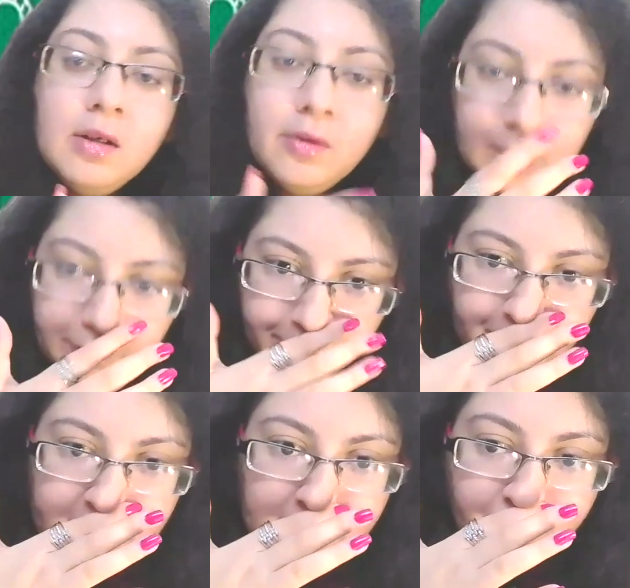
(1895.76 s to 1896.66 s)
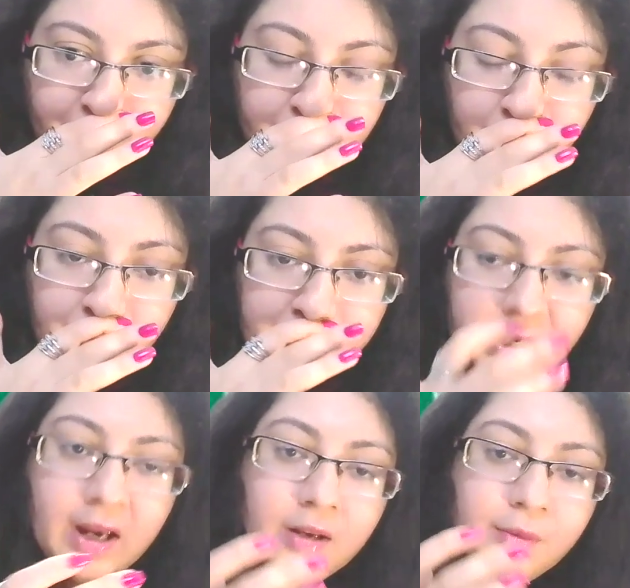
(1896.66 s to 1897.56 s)
for my silver, gold,
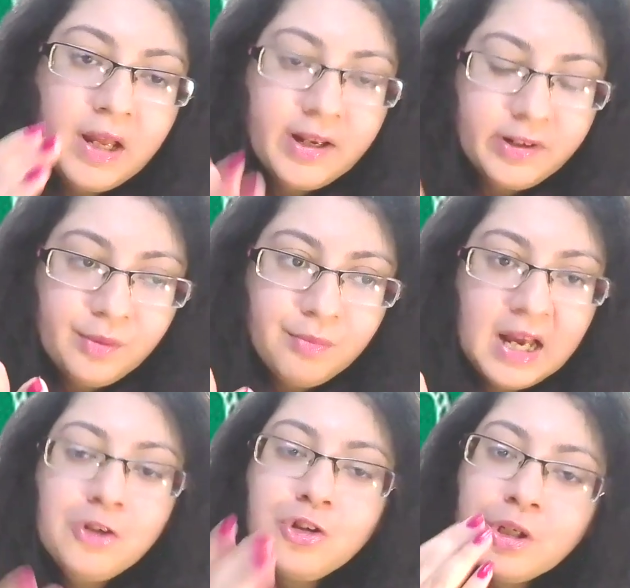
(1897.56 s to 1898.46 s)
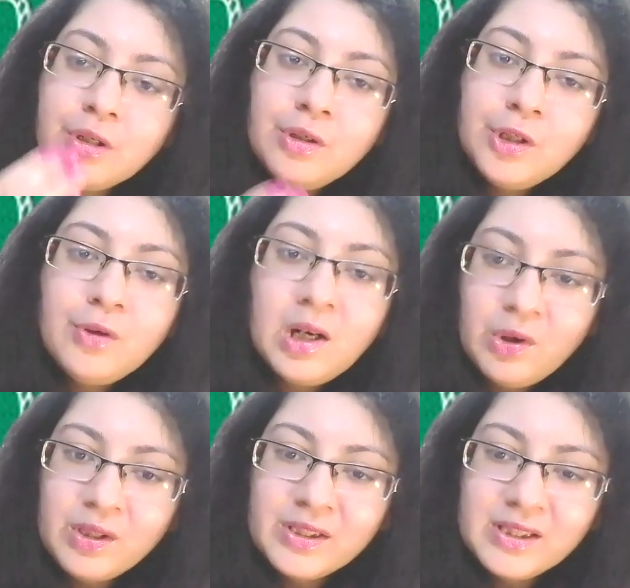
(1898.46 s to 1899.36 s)
and platinum batch, you are
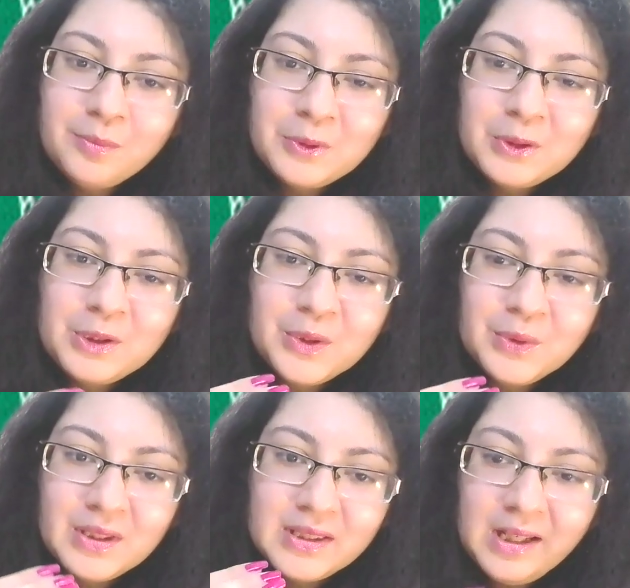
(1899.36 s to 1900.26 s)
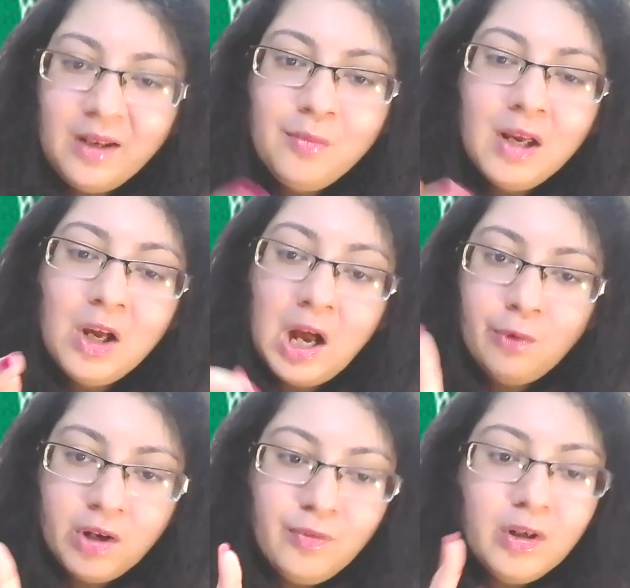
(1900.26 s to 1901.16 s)
also supposed to do the same.
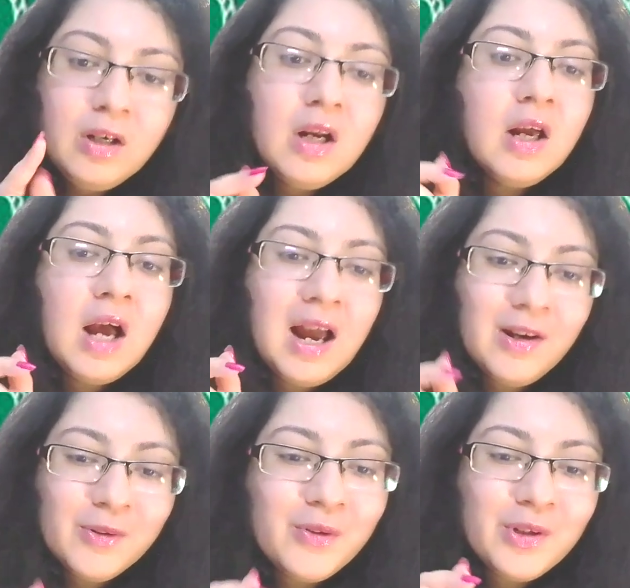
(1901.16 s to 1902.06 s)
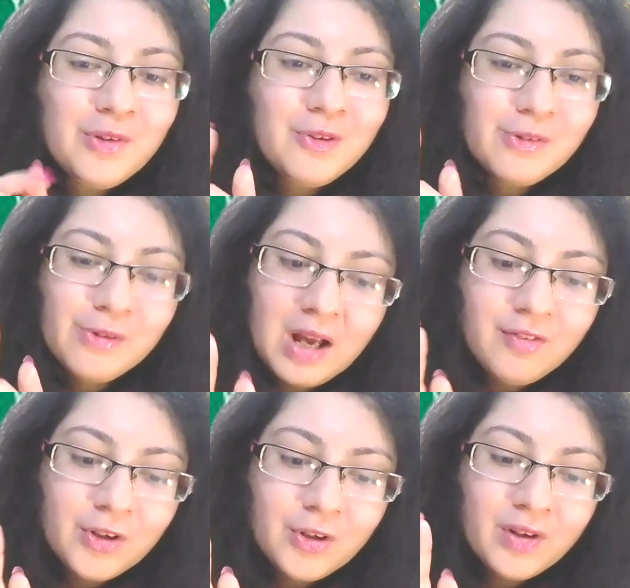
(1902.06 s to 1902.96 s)
However, I know you do
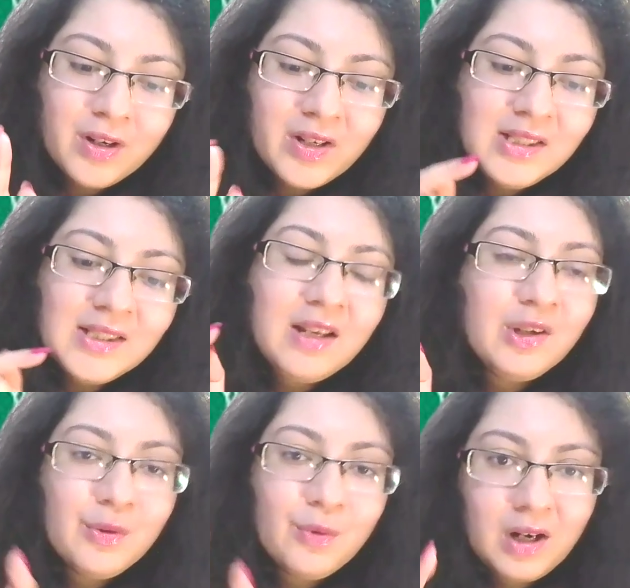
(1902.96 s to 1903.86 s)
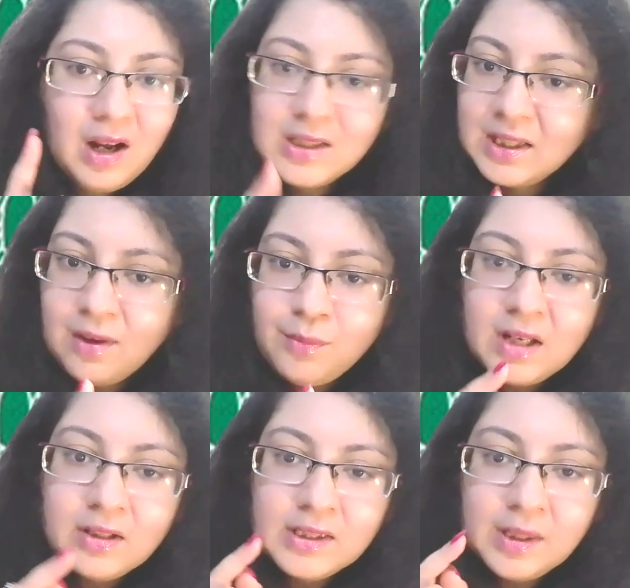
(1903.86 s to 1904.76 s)
have your queries and you are asking
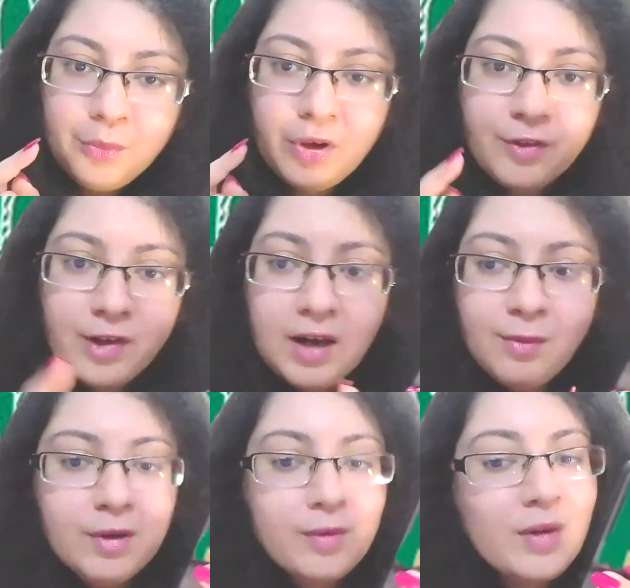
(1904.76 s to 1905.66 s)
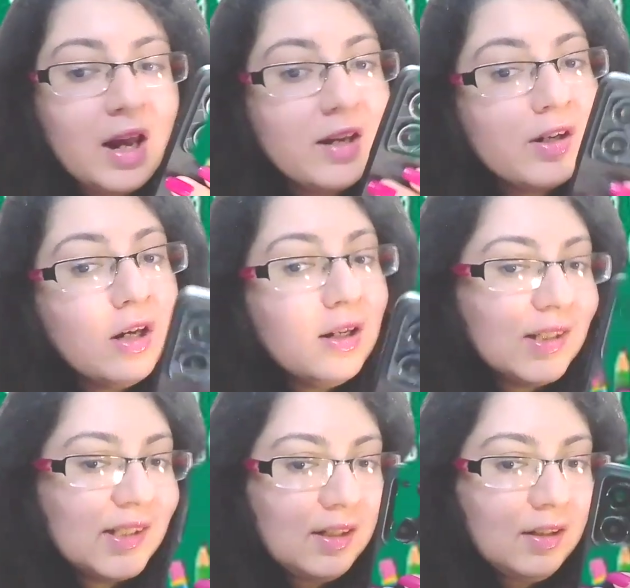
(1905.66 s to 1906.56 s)
me at the same point of time, and
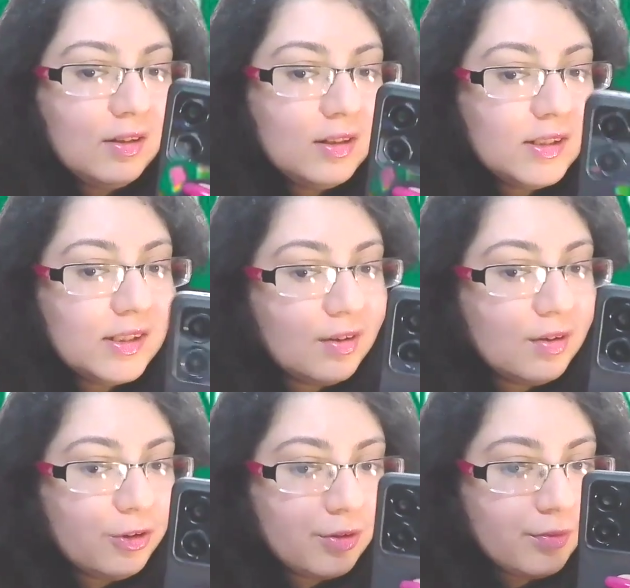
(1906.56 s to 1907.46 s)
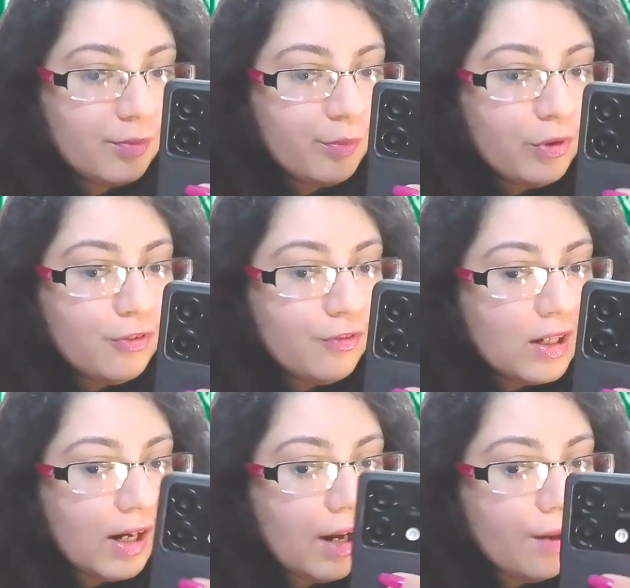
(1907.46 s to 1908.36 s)
see, this is a proof
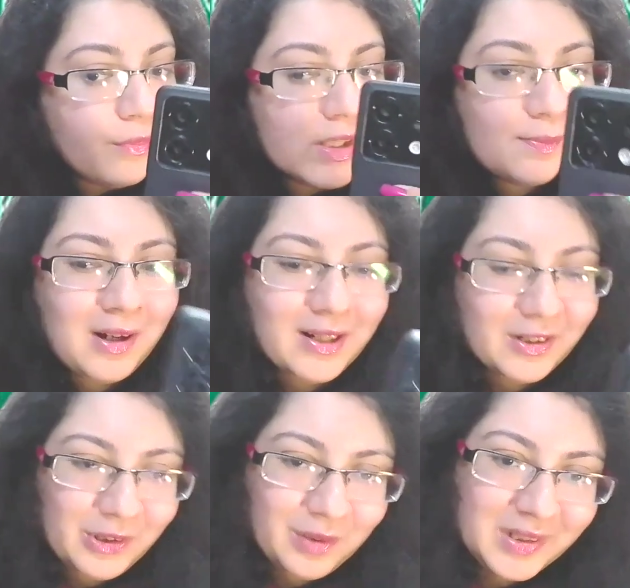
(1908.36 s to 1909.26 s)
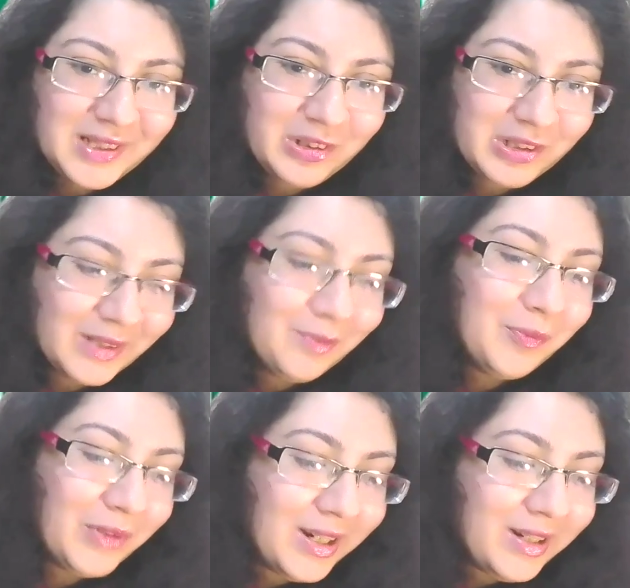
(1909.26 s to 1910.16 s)
that I'm responding to your messages,
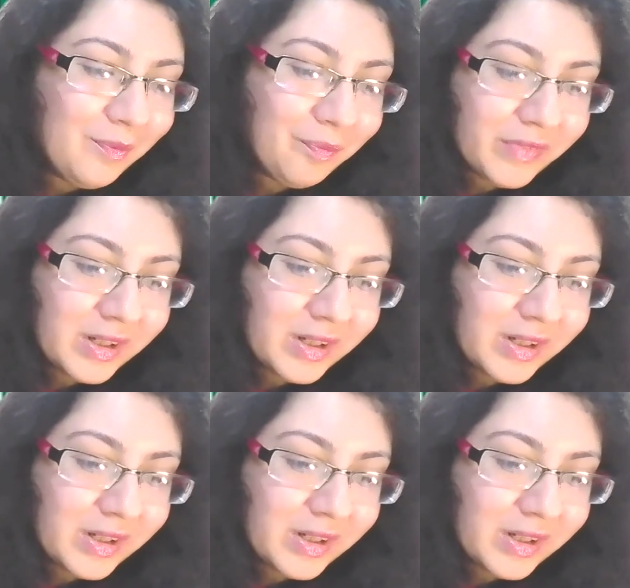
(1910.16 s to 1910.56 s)
right?